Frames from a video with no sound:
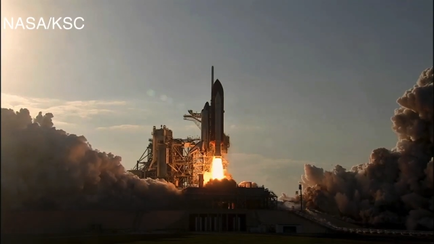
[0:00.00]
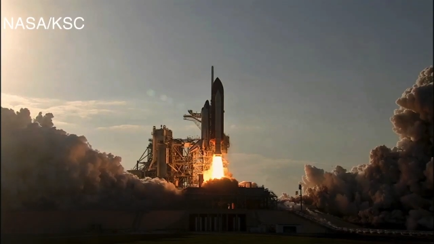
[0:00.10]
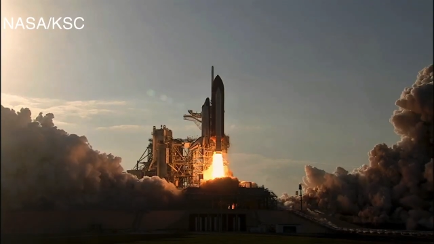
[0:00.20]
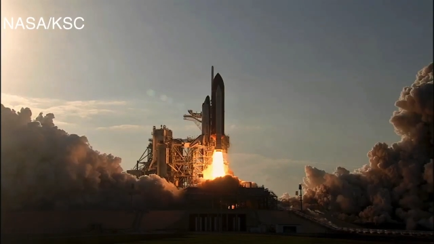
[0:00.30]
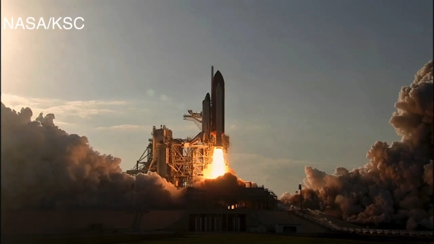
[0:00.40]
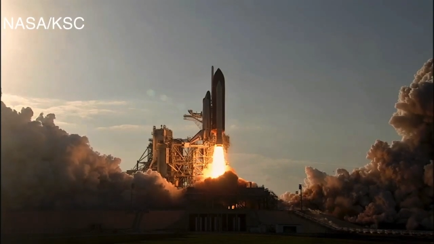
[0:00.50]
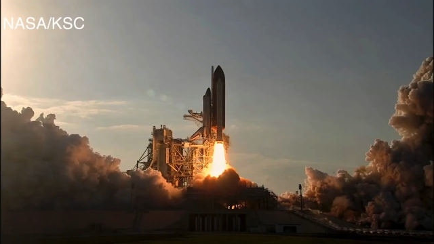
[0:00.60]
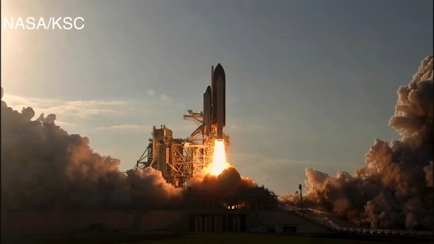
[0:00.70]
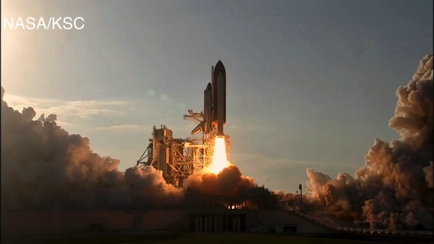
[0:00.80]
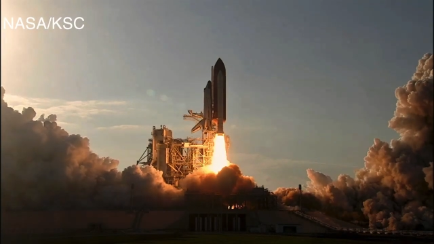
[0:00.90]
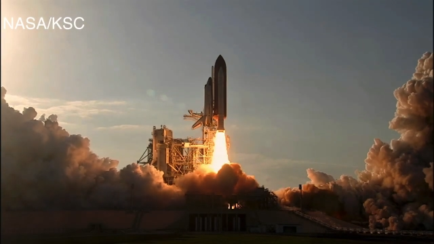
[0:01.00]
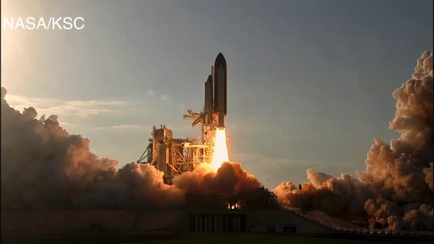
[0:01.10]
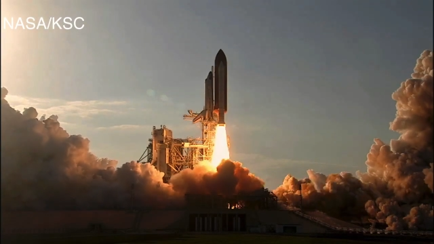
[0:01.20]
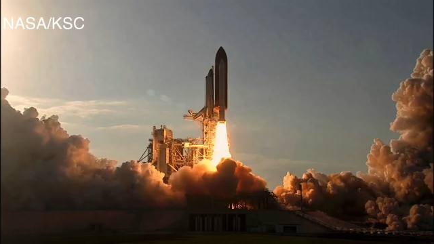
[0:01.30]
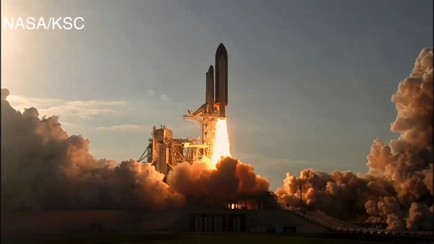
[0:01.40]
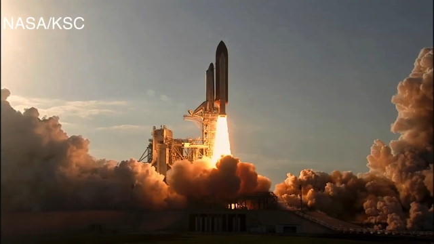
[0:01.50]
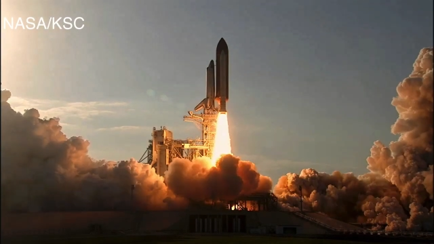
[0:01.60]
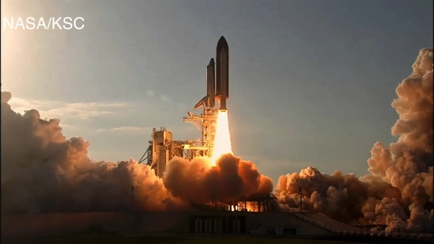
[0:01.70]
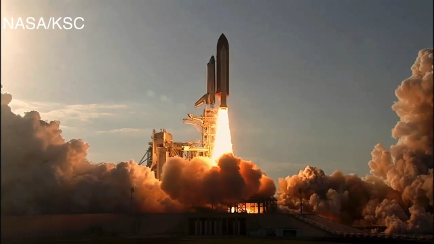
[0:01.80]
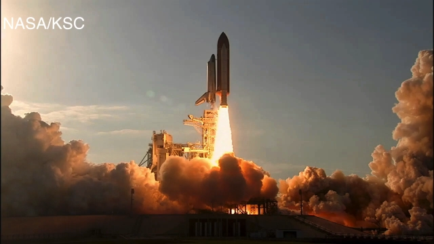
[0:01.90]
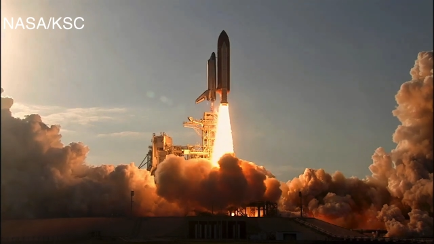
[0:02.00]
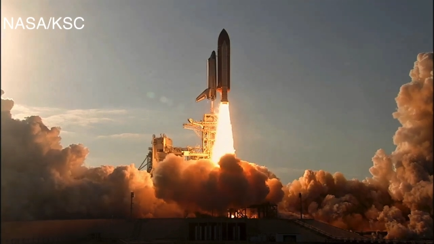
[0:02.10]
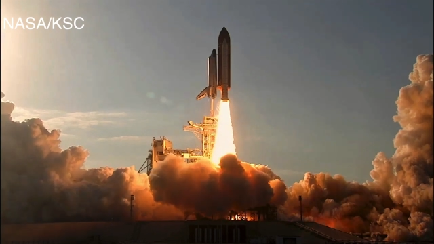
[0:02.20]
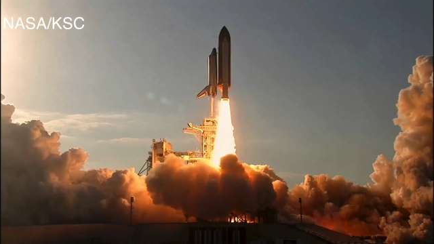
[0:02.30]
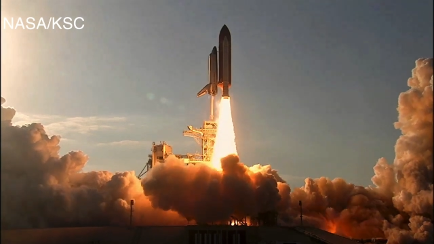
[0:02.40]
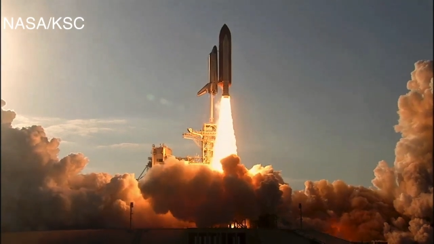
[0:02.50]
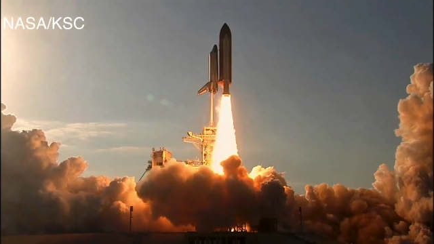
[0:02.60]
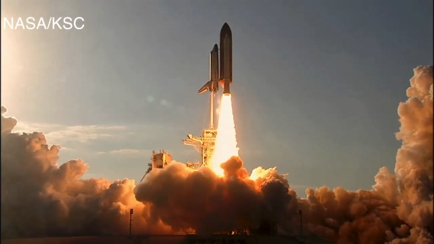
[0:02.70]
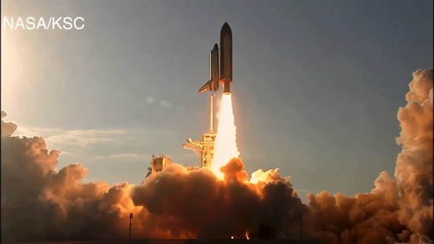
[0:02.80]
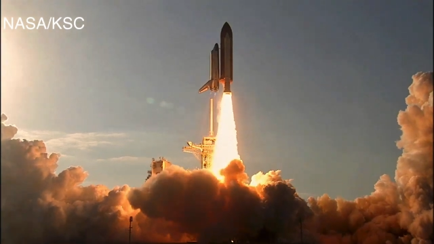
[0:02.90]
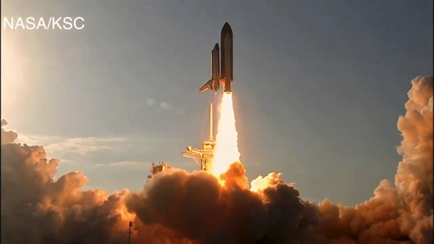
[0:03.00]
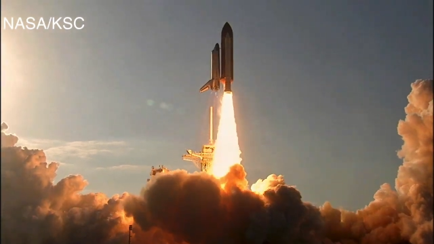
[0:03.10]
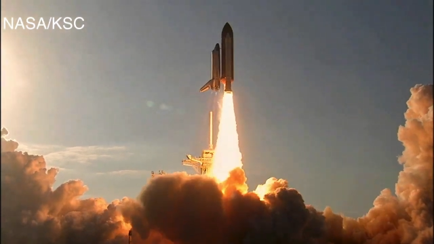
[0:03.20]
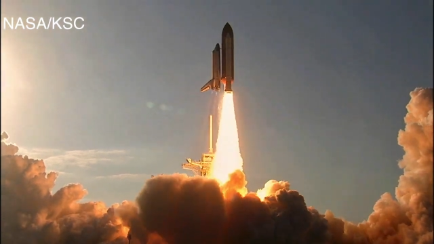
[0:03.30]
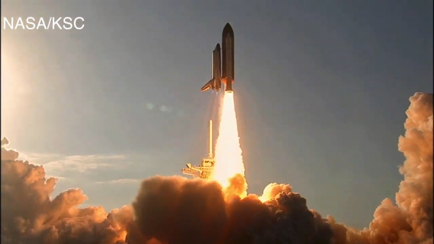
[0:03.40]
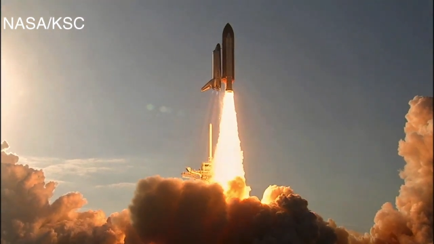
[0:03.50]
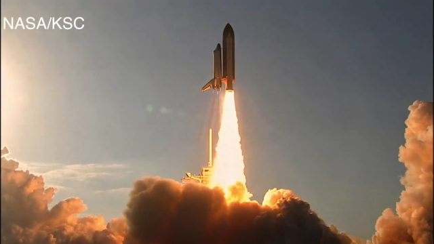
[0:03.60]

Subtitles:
(no speaker visible)